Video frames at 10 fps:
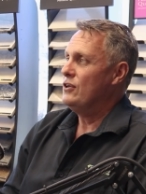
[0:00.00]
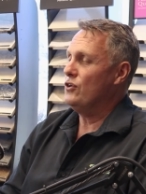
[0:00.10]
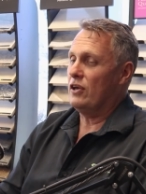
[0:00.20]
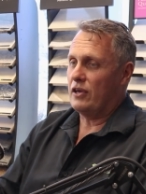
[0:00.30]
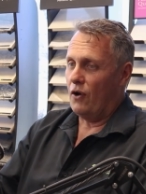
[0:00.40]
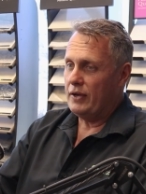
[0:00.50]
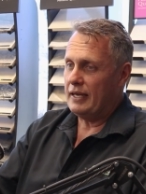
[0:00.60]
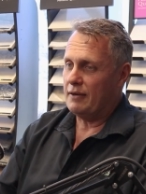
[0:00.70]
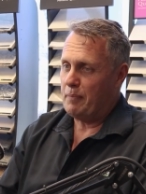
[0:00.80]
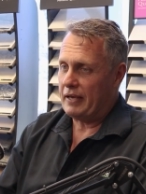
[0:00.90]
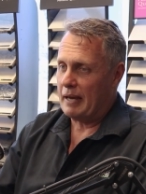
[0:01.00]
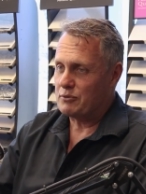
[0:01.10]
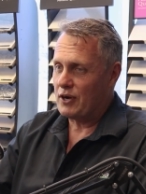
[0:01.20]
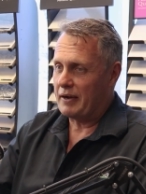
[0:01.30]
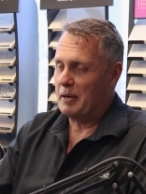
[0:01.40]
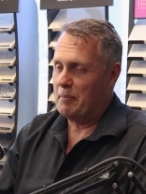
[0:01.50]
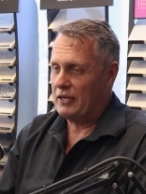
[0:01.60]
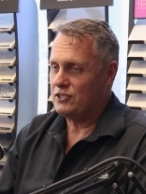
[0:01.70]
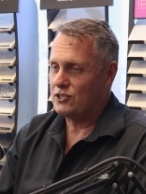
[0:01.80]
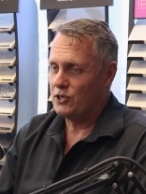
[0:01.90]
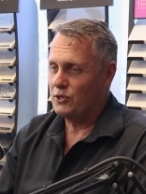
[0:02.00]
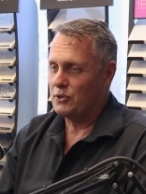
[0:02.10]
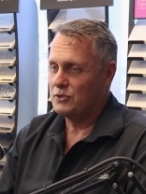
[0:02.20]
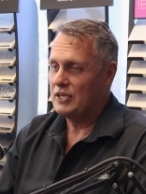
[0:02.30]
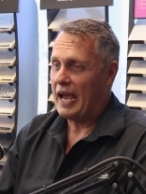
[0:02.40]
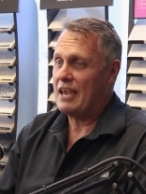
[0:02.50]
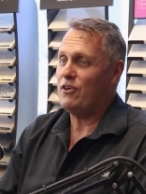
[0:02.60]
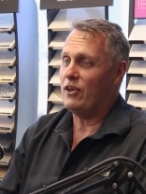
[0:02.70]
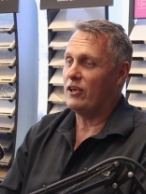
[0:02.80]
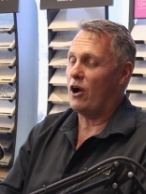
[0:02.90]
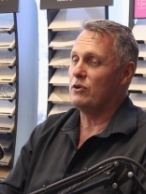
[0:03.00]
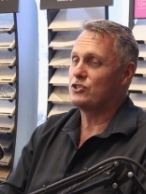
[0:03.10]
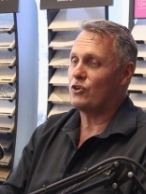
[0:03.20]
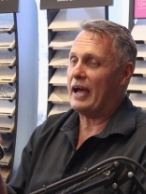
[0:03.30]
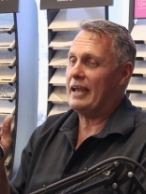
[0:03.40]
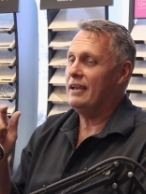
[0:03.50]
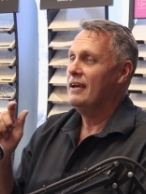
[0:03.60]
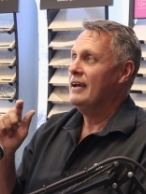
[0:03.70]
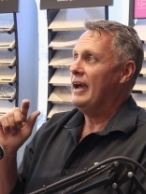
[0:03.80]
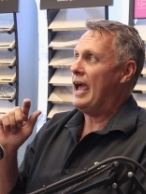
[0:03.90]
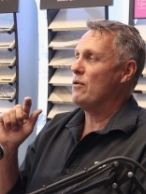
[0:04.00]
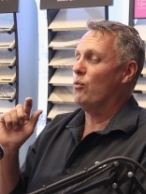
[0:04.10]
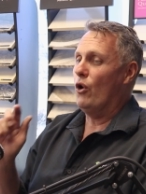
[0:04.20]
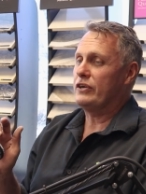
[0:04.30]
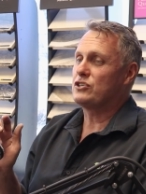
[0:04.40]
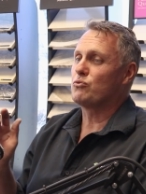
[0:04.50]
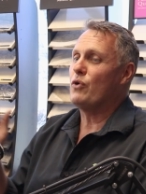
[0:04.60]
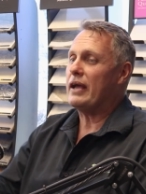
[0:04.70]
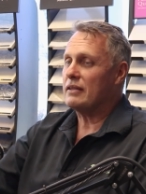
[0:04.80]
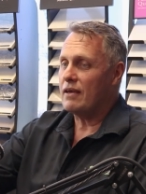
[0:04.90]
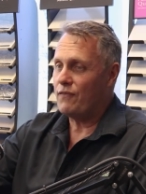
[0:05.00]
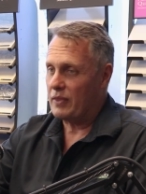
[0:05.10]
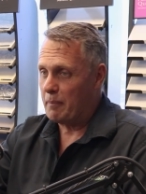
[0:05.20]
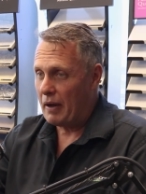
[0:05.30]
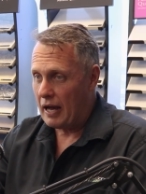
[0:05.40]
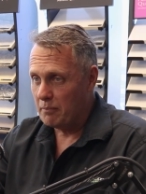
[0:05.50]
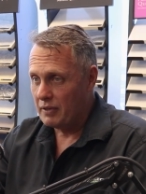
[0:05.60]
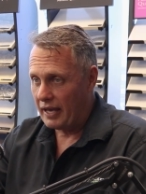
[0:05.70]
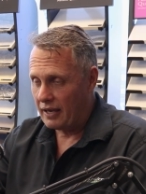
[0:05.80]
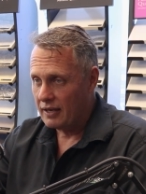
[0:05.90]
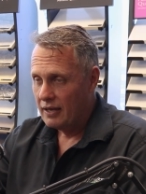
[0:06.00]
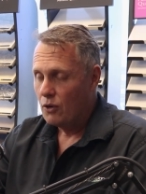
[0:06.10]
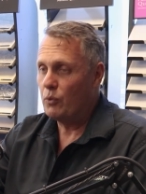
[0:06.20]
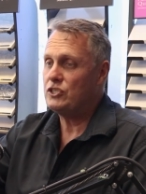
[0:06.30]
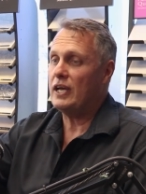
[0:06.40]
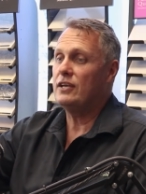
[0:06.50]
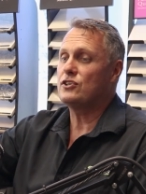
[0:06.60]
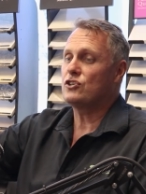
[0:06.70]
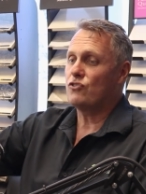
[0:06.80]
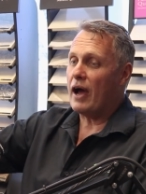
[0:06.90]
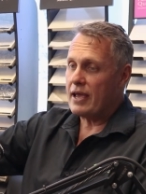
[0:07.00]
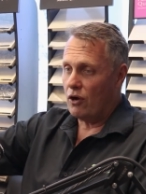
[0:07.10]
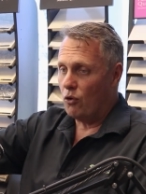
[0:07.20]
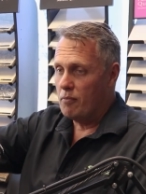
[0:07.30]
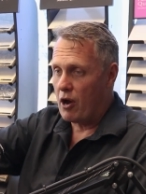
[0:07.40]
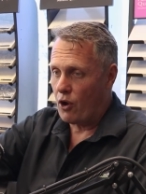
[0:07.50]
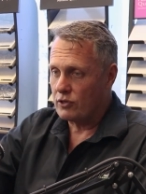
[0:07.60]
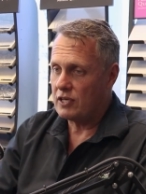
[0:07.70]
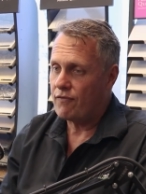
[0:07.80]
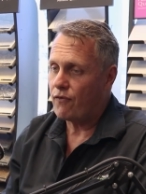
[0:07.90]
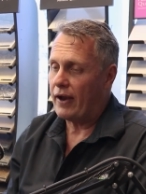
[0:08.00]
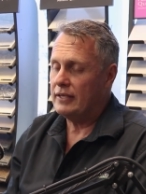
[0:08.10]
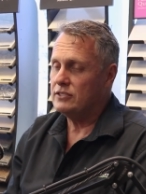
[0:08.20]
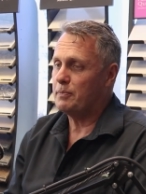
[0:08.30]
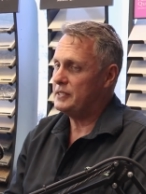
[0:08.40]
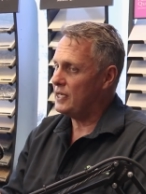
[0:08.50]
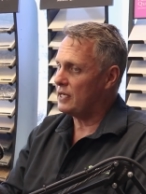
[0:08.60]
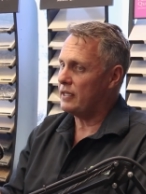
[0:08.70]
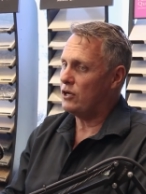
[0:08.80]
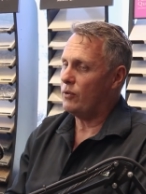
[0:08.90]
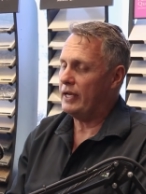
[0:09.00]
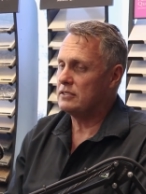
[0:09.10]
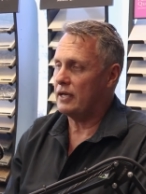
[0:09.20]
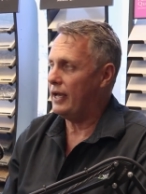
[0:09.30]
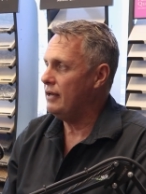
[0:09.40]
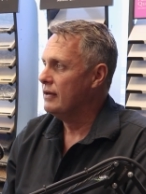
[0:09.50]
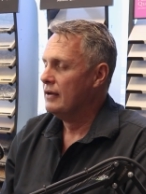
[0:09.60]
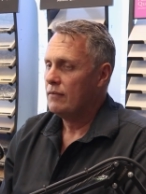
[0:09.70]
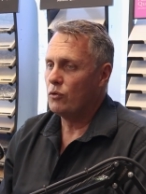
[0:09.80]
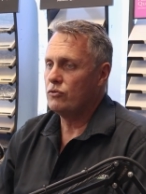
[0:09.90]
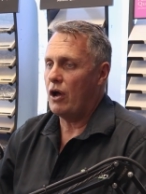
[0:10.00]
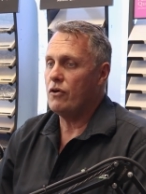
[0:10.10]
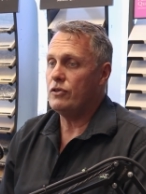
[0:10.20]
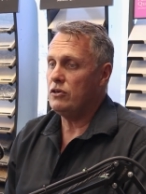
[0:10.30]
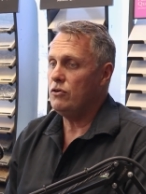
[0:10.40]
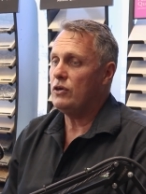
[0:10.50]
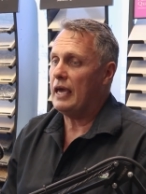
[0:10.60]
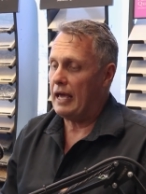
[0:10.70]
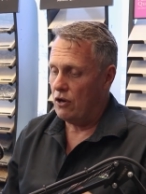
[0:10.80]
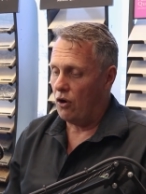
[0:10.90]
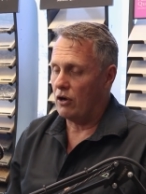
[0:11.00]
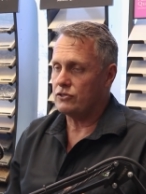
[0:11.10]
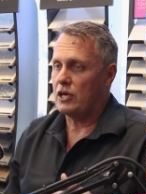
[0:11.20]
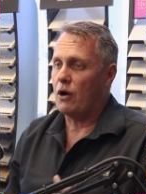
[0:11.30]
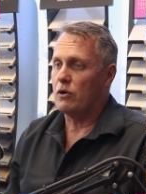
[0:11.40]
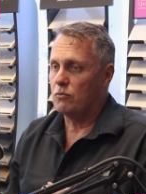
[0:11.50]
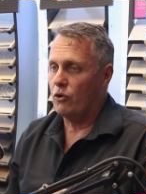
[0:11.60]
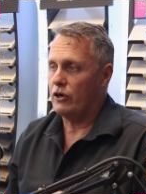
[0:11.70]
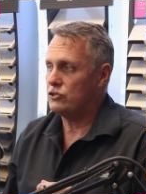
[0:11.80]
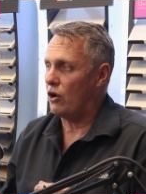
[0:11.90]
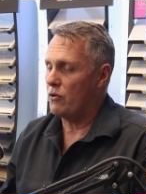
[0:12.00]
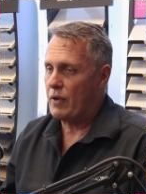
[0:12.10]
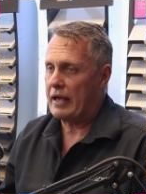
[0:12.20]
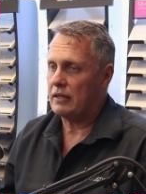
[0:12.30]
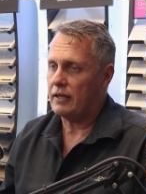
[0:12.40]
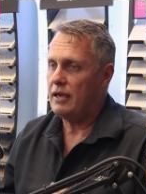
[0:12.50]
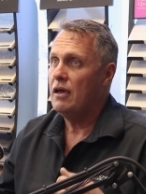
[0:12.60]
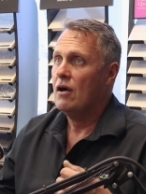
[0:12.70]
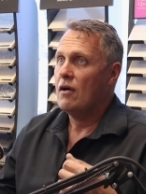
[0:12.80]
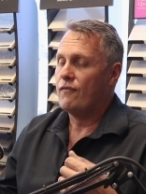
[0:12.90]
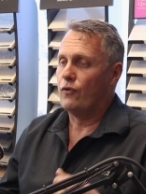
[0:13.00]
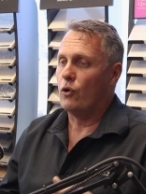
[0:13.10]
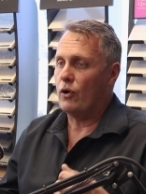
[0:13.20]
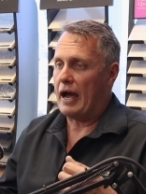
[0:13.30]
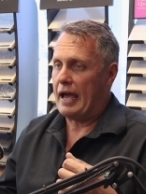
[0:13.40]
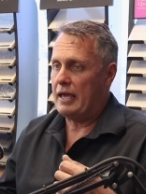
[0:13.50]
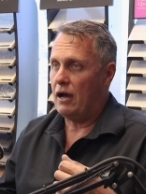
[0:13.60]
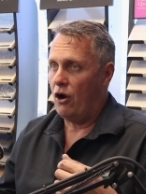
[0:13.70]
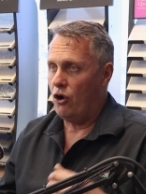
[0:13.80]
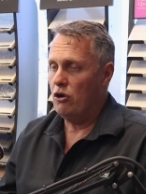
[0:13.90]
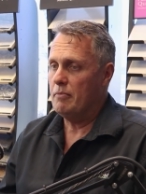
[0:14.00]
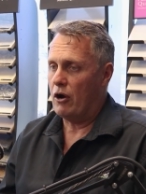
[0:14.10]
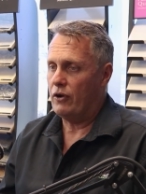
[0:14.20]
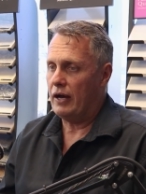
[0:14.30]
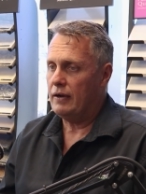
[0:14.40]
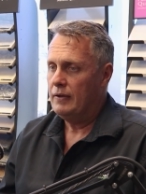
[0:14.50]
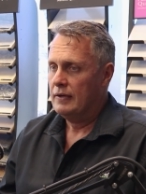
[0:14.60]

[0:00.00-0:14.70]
You can go and get a pickup truck and a bunch of tools, and you can go and trade and work directly for the public, which in Australia, all my Aussie friends, particularly Queensland, will know that you cannot go and work directly for a homeowner